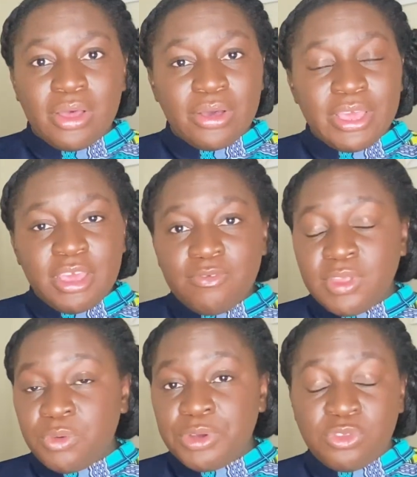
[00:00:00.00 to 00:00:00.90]
if there
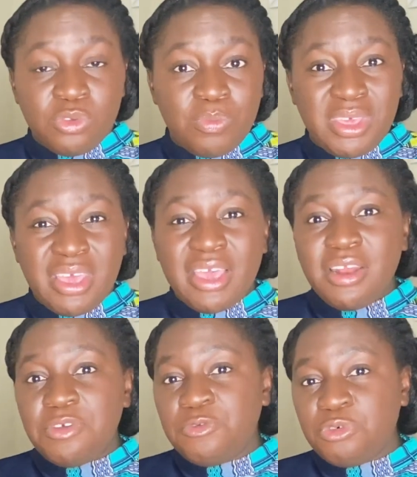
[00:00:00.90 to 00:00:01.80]
were to be any
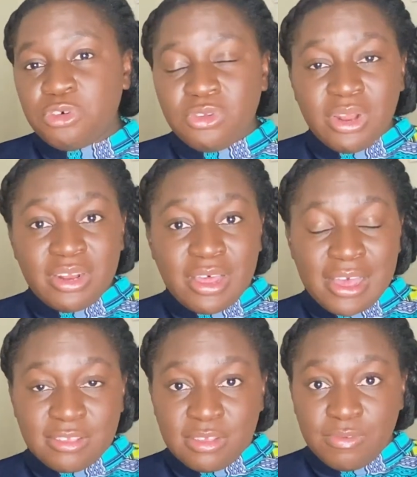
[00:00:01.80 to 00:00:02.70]
fraudulent
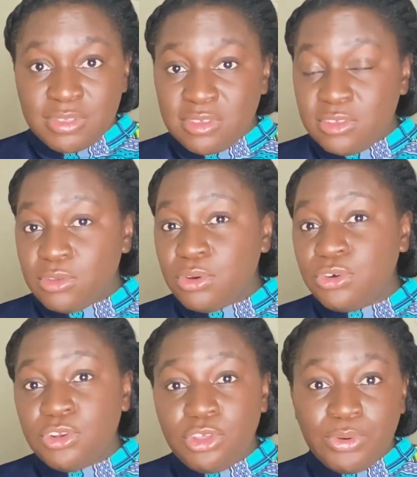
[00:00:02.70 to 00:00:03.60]
activities
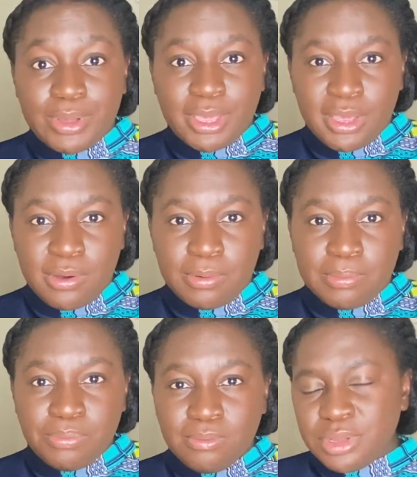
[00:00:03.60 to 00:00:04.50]
on your account.
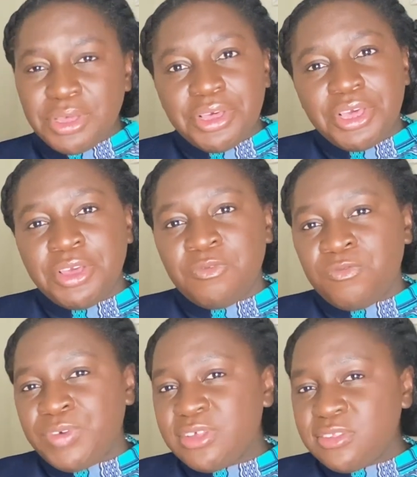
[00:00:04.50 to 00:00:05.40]

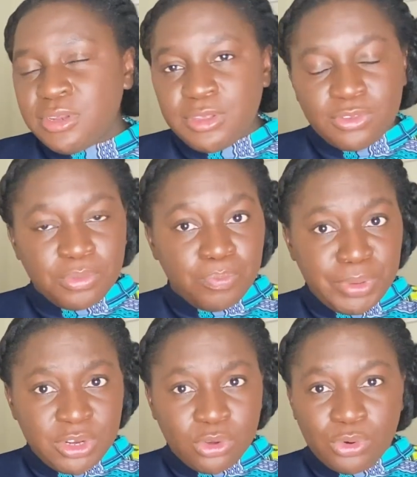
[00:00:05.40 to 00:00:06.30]
Investing into
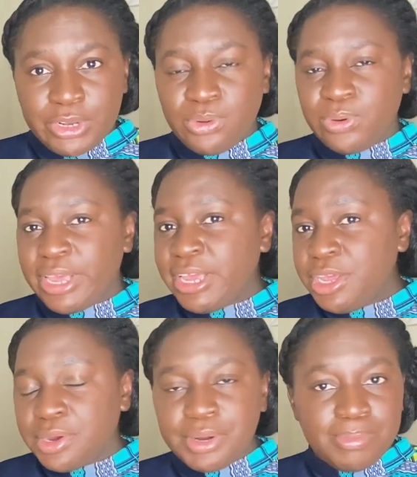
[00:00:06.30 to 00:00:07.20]
Bitcoin or any
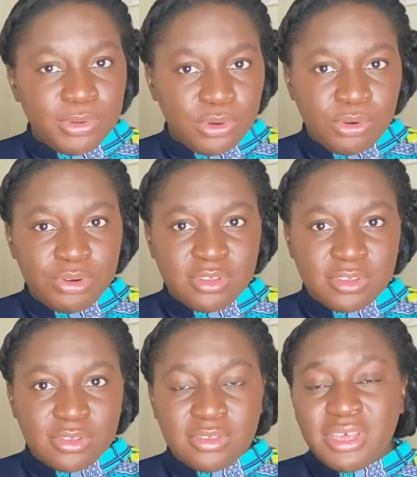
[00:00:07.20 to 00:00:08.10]

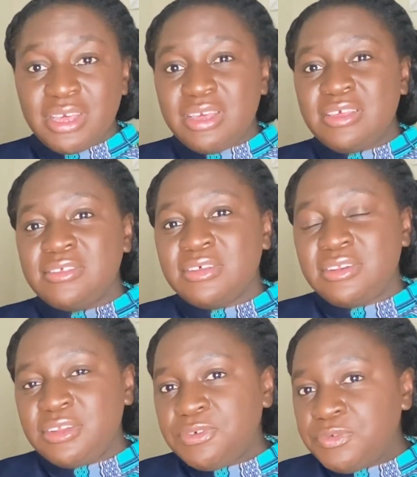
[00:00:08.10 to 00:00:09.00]
cryptocurrencies is a
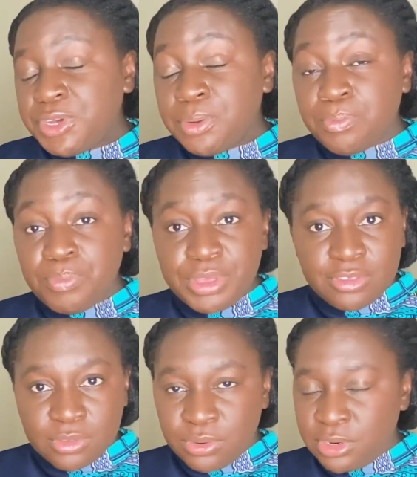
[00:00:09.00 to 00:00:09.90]
different
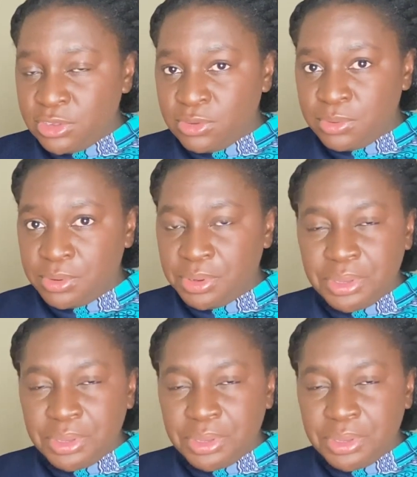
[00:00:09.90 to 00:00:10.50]
beast on its own.